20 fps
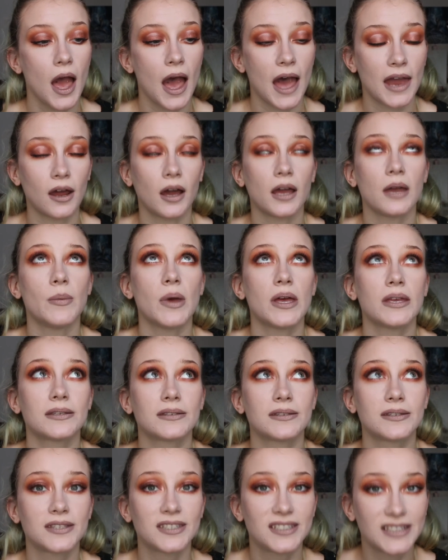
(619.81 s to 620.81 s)
and I am
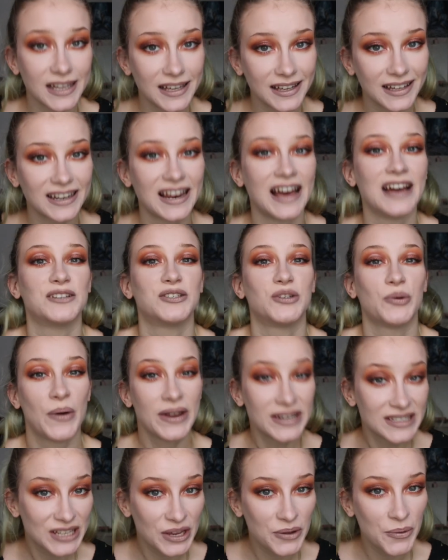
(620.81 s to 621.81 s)
still at
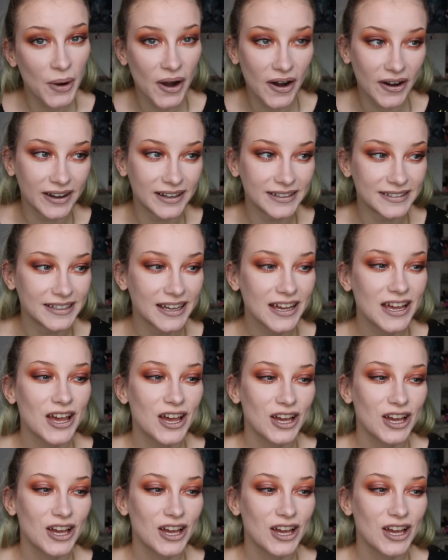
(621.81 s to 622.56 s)
21